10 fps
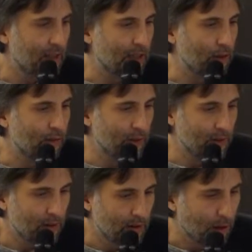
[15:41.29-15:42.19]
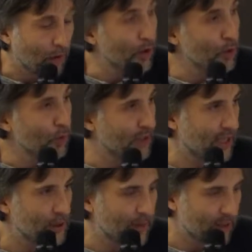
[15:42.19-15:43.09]
and often overlooked
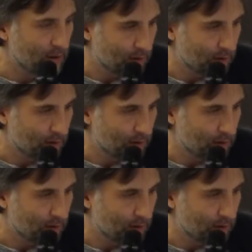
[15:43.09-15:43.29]
aspect